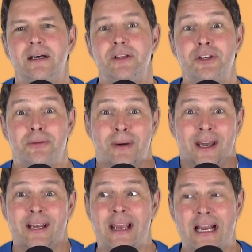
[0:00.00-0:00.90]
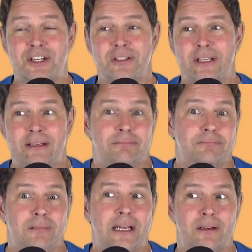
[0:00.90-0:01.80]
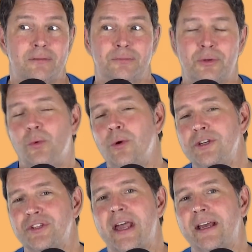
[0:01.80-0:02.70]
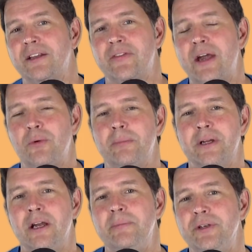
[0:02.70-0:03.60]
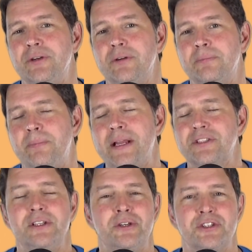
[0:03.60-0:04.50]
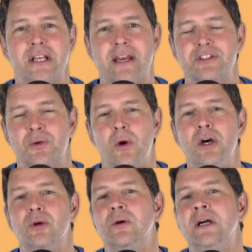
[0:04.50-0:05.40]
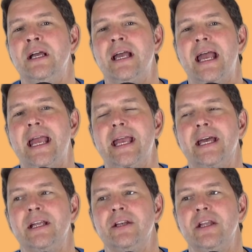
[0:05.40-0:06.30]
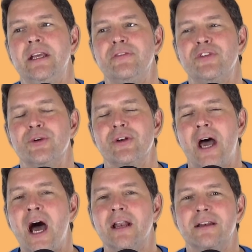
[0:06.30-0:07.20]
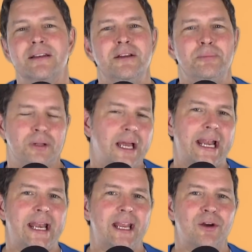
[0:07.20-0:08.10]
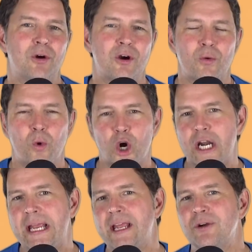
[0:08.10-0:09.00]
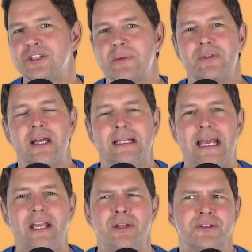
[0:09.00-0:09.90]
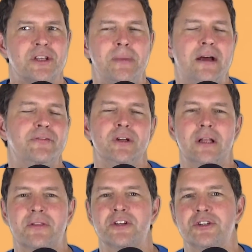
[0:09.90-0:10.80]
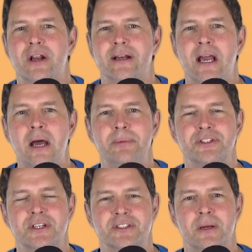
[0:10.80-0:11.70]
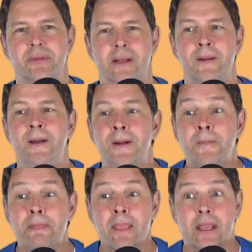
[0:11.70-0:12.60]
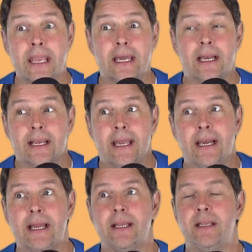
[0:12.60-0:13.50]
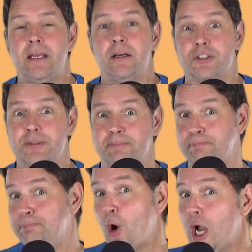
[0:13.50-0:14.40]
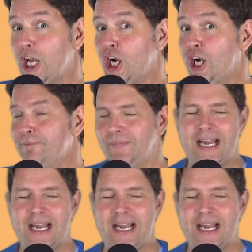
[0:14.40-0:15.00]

your body actually like rewards that. That will become basically your status quo. And if you're not complaining or worrying or something like that, you somehow feel like that you're not accomplishing something. Can I get a spoiler?